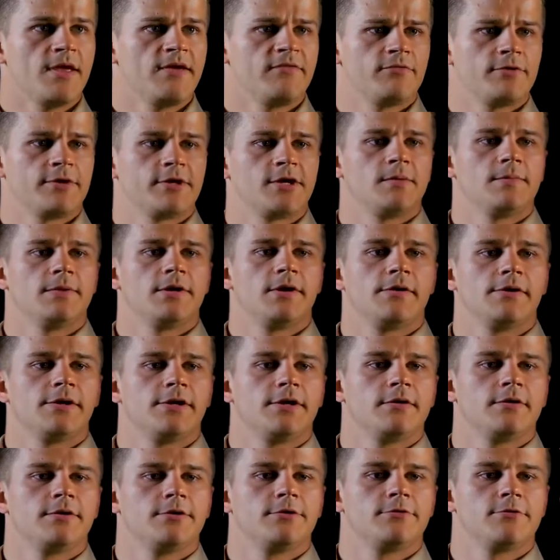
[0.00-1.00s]
If we come down
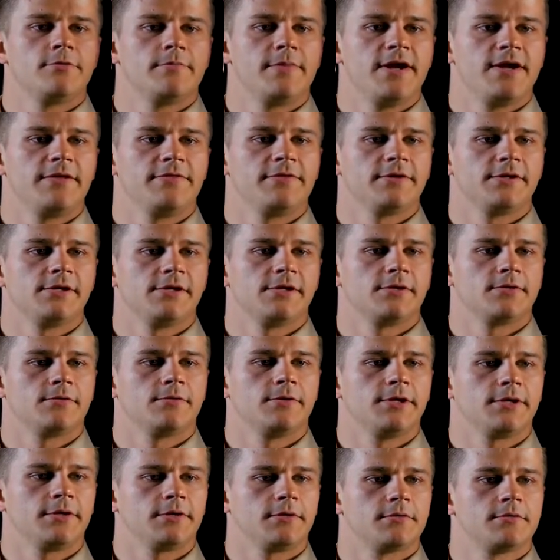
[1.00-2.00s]
here and do the math again
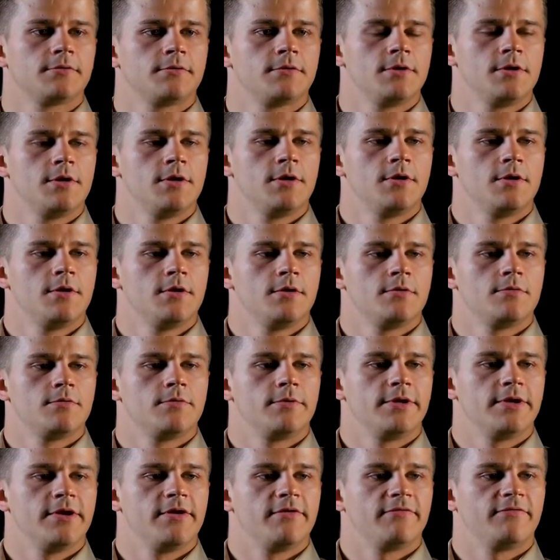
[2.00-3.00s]
quick,
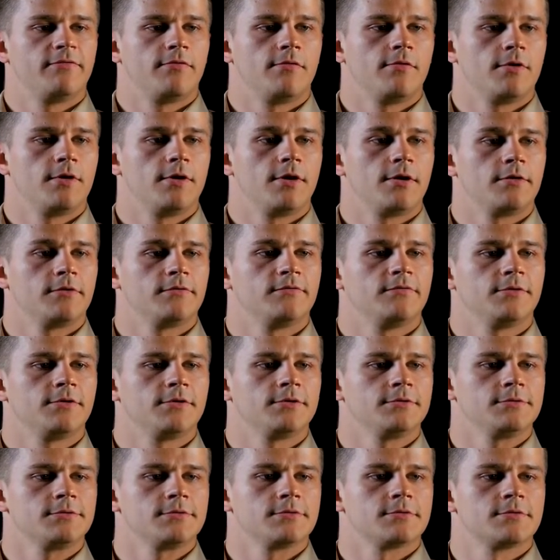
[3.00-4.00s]
we have 400
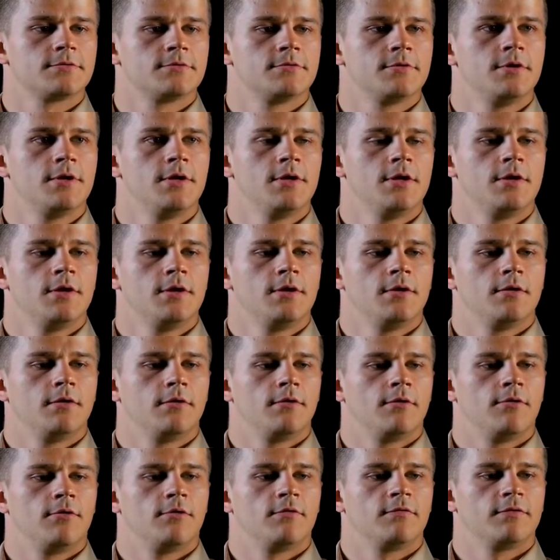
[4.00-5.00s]
volts
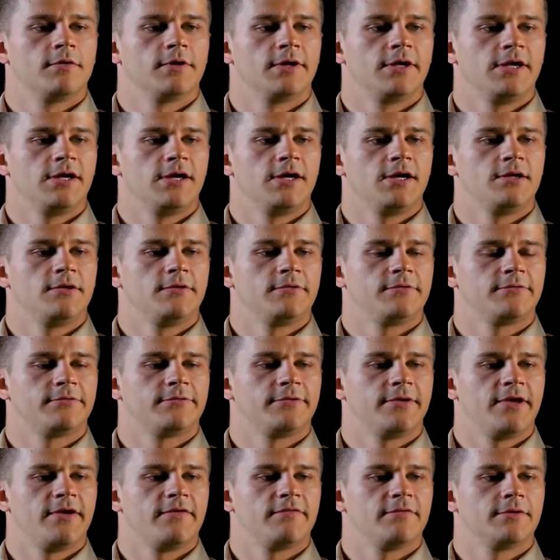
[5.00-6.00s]
over
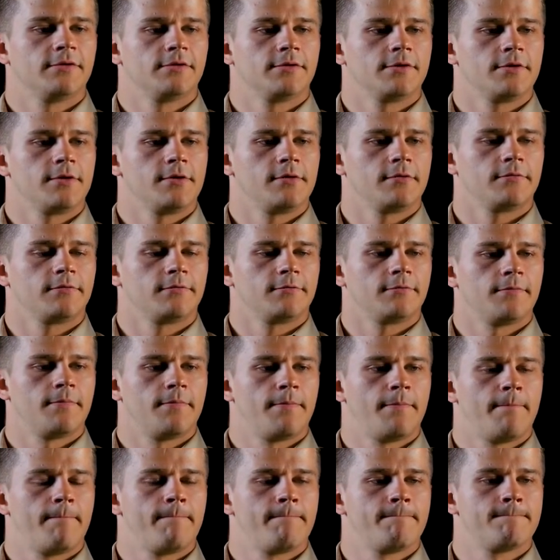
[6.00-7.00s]
87 hertz.
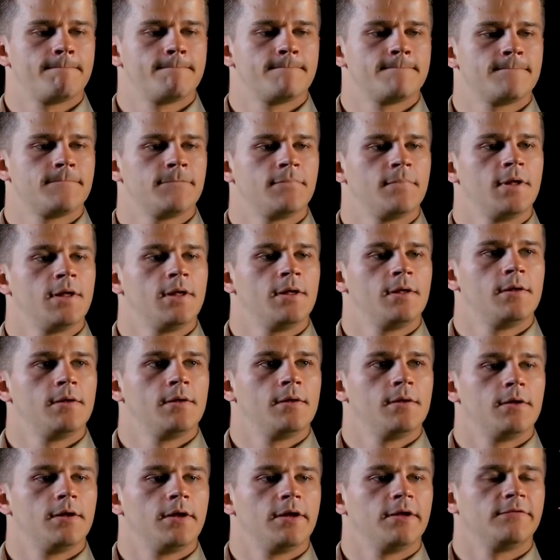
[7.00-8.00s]

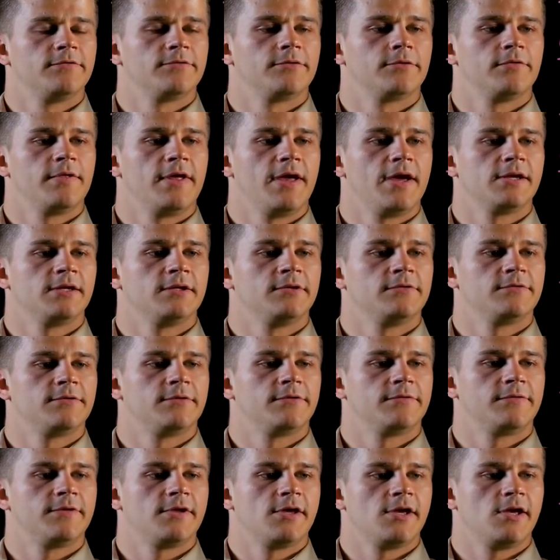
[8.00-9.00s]
And so that is
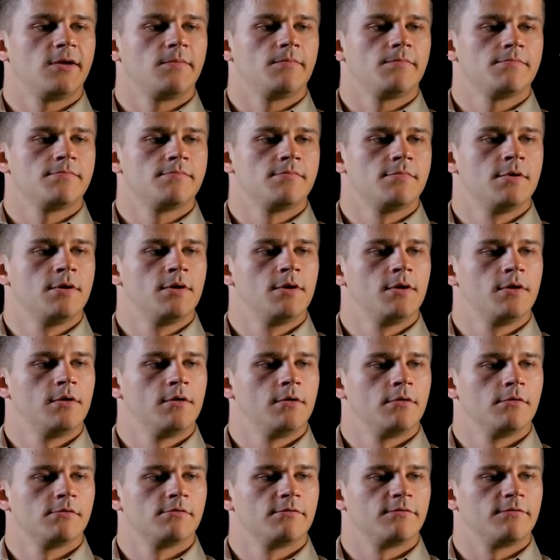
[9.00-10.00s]
the same
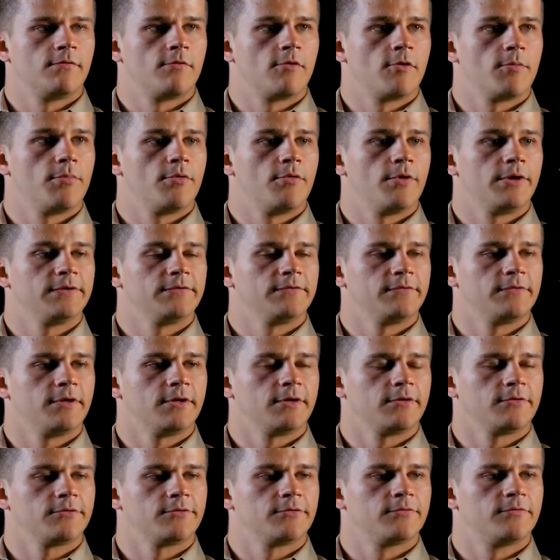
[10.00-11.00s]

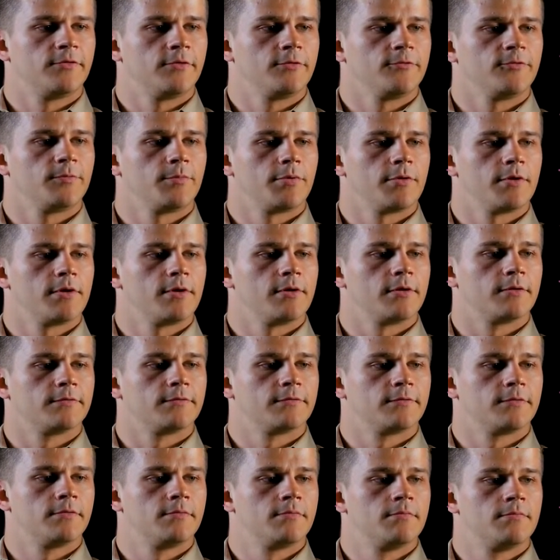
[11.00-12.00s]
4.6 volts per
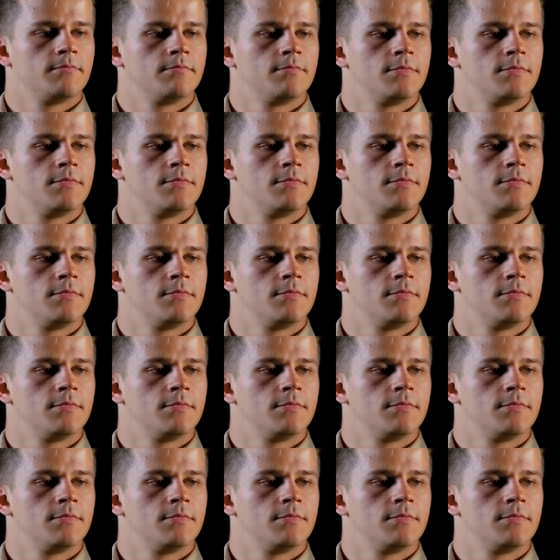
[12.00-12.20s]
hertz.